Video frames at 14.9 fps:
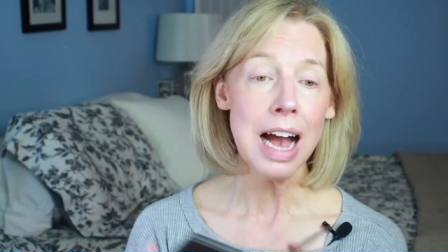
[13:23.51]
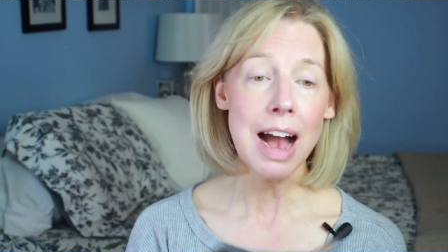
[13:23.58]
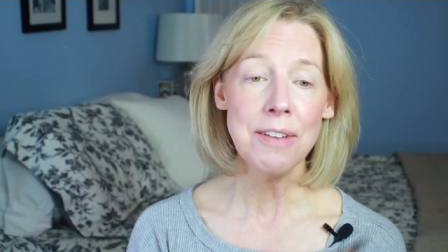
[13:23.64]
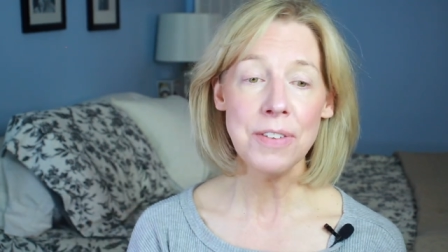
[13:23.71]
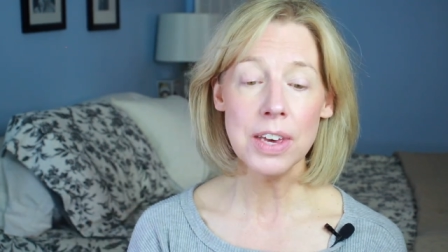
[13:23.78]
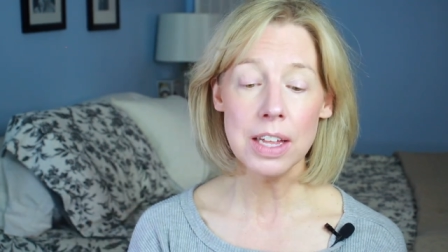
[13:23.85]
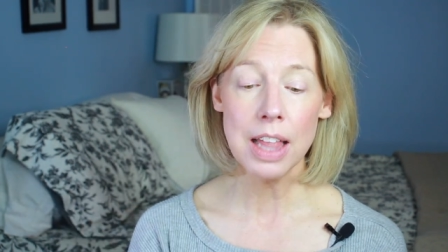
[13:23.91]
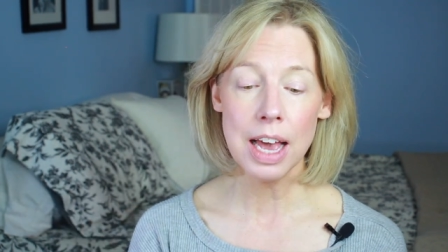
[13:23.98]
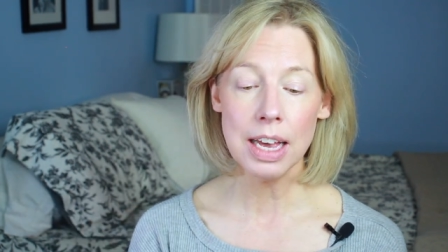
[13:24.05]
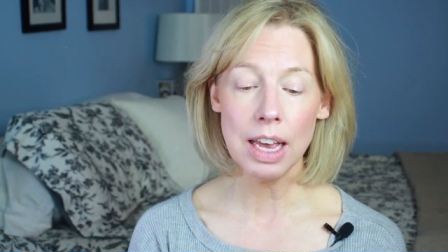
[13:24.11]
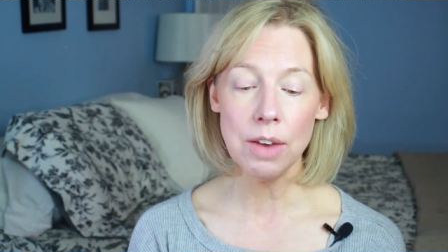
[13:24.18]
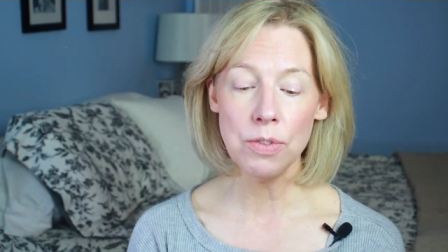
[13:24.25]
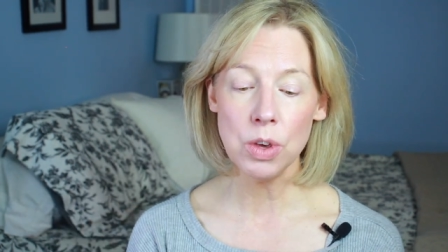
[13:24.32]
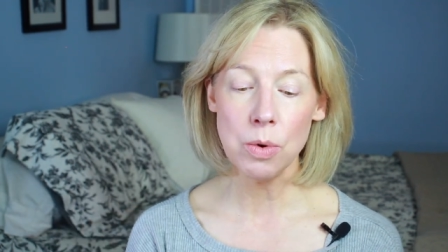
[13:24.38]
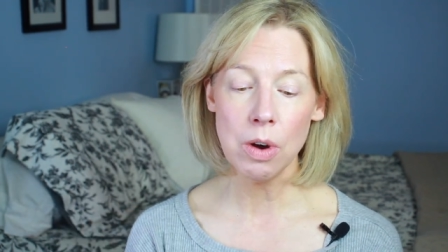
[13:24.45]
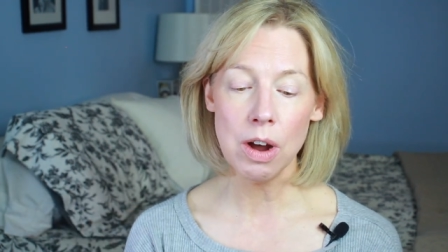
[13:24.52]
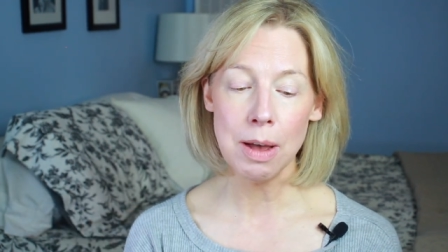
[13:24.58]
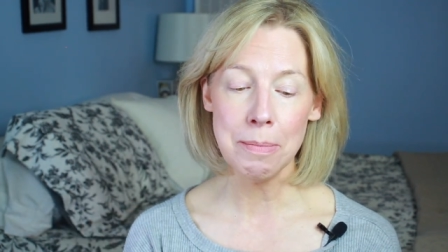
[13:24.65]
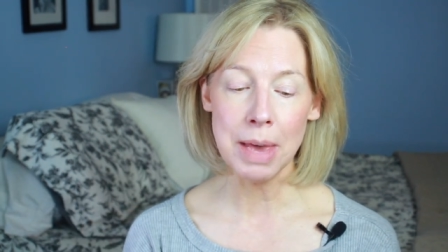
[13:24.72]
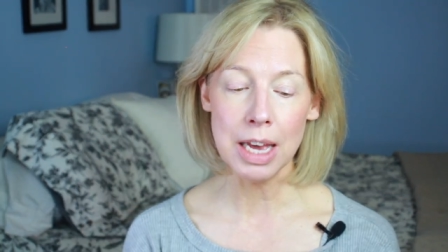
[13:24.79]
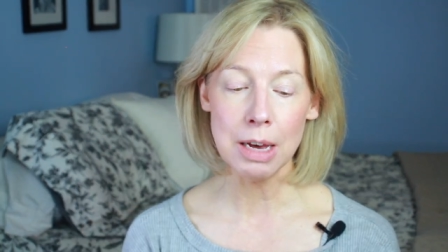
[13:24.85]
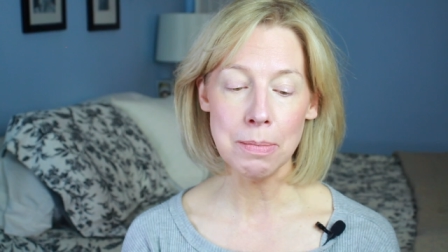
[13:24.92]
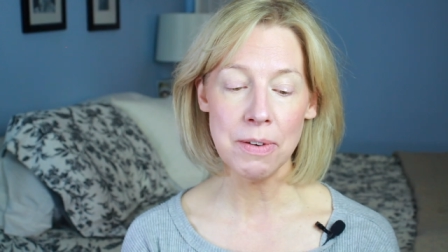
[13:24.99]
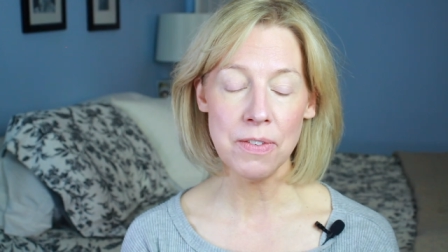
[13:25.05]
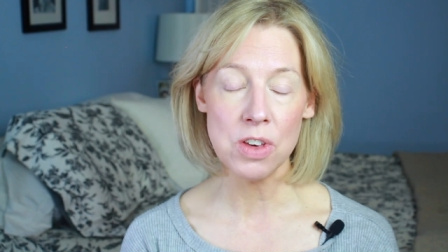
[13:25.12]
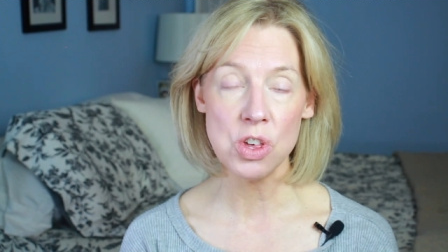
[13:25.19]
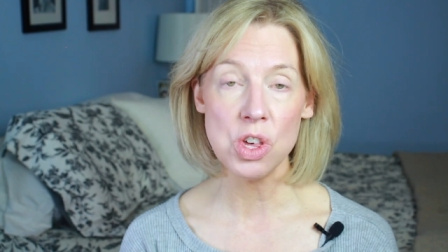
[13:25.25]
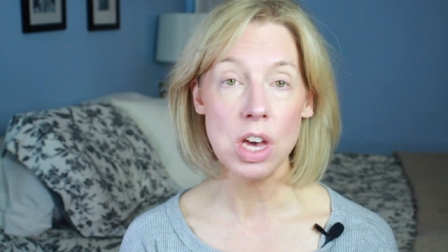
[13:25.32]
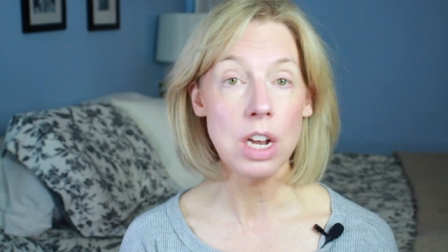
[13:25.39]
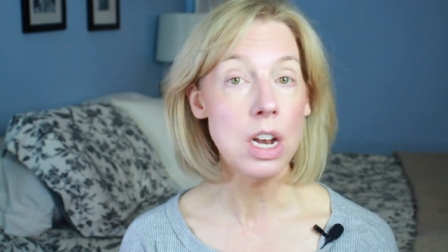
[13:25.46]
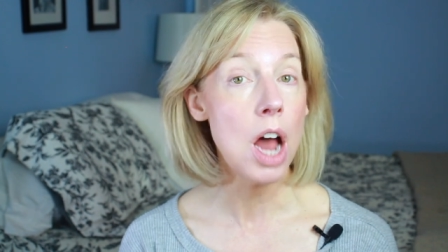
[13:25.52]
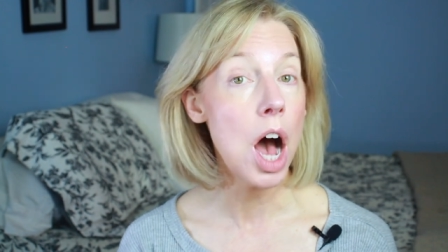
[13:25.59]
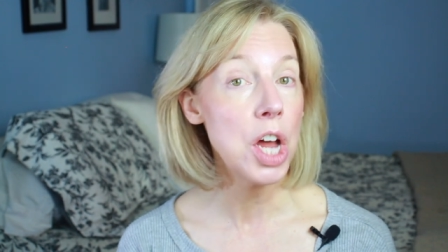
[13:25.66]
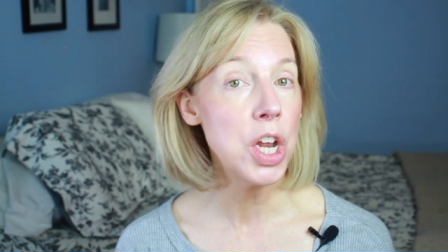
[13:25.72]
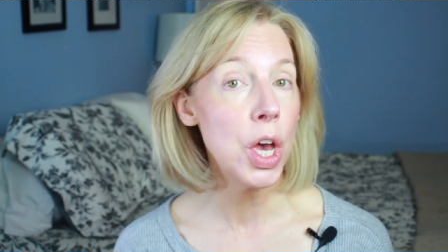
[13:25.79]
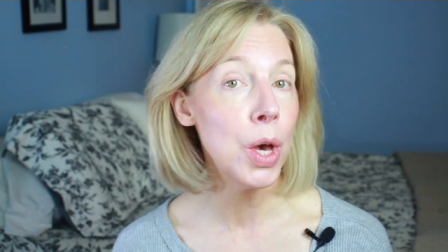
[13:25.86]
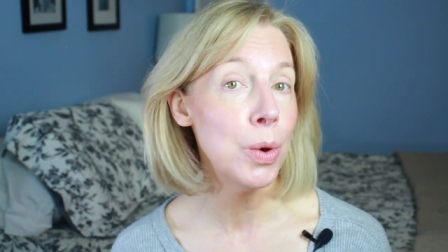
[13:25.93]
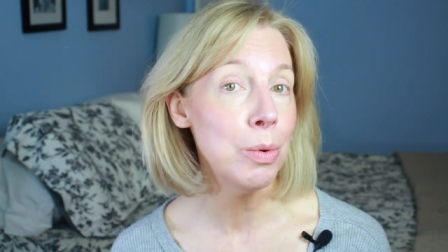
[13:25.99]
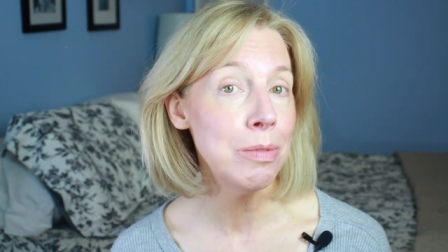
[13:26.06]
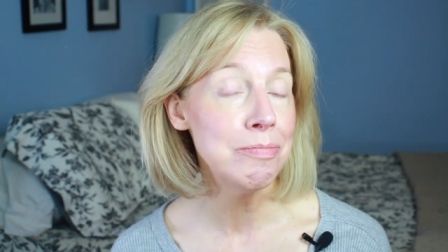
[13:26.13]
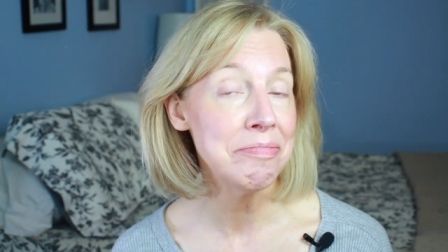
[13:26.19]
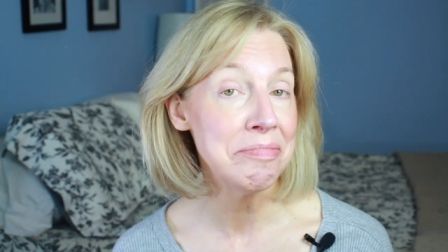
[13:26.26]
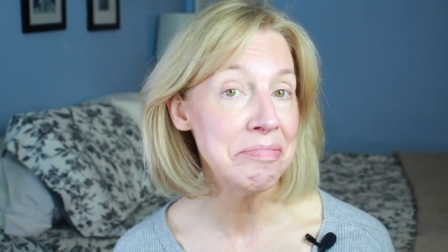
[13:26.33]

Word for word: I feel like if you are a makeup aficionado